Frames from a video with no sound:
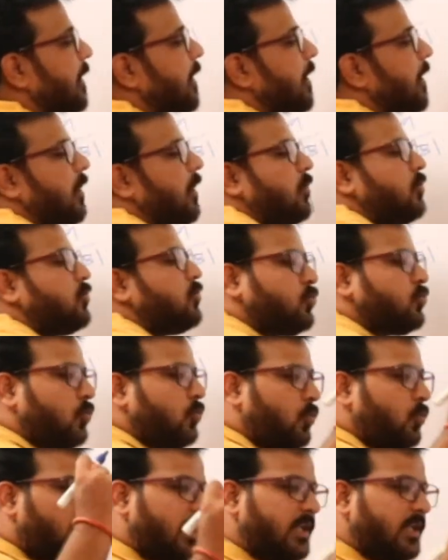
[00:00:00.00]
Now
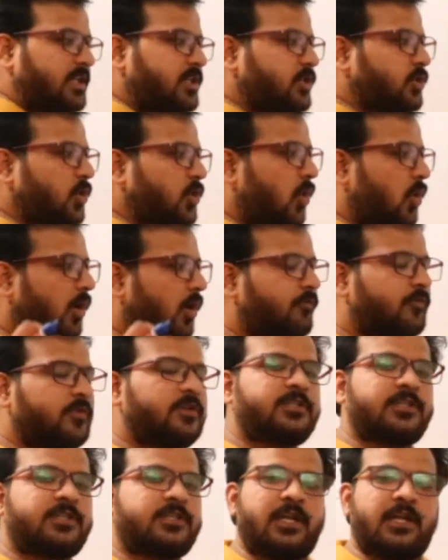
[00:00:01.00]
students all of a
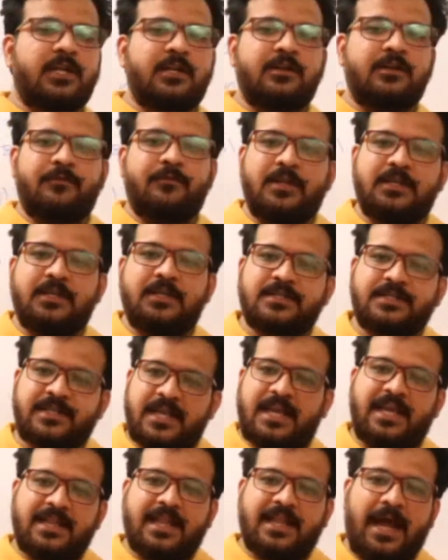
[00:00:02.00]
sudden will
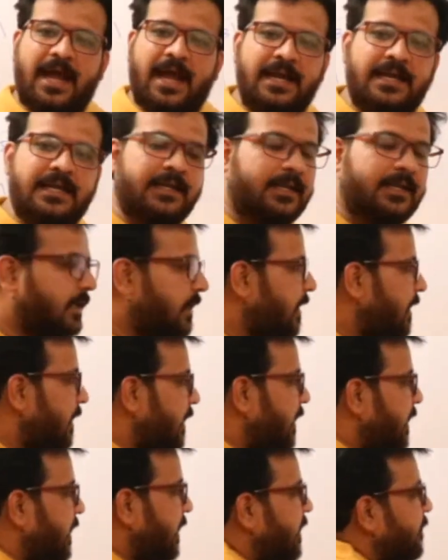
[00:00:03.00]
say that
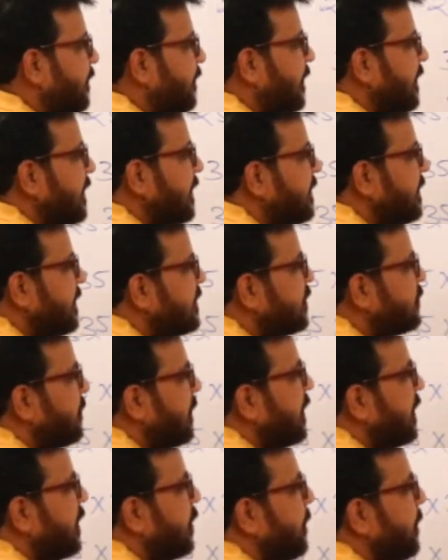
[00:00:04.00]
even this
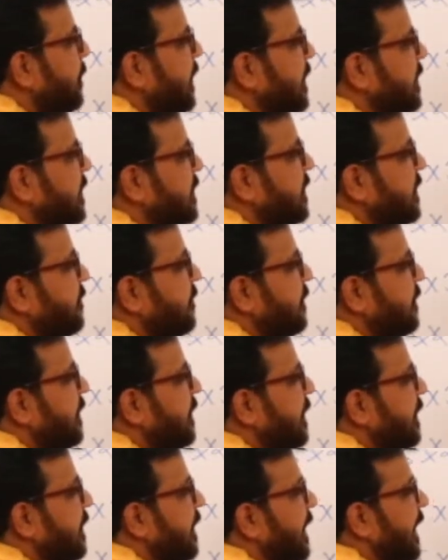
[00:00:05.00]
multiplication
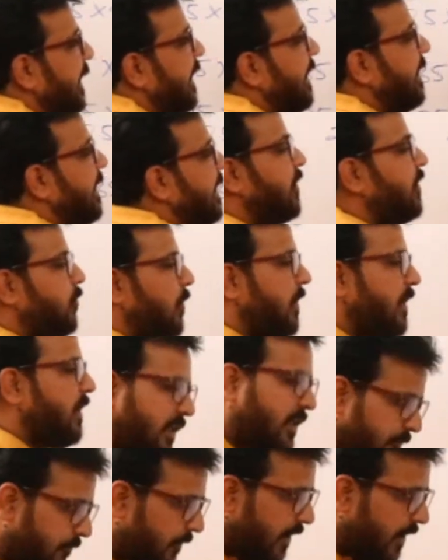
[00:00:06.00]
will end in
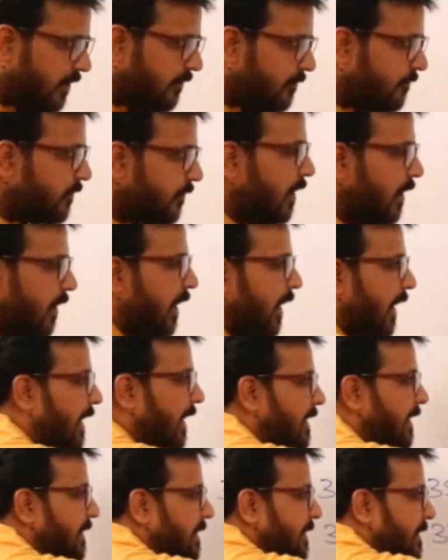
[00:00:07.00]
25,
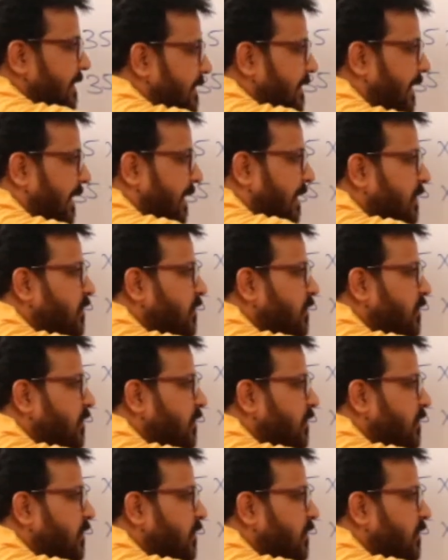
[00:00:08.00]
and that is